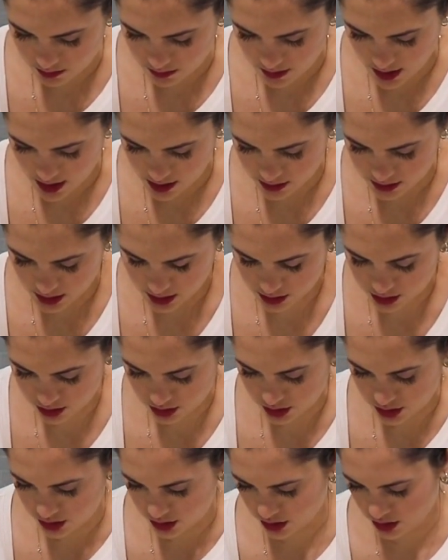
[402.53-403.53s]
Wow, these are
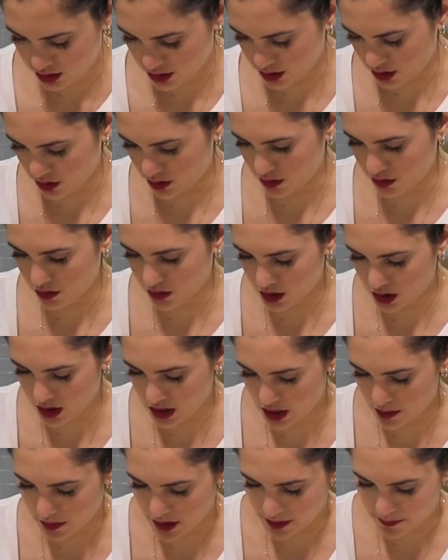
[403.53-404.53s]
so
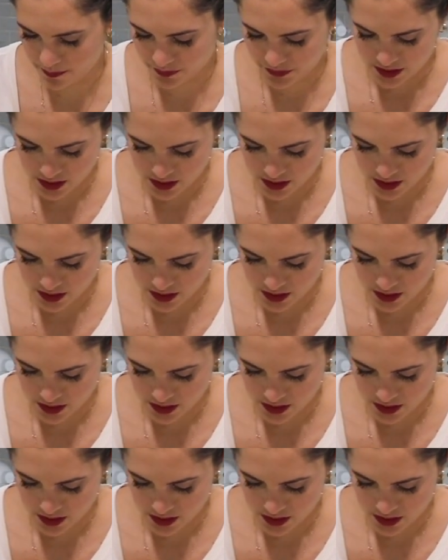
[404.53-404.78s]
yummy.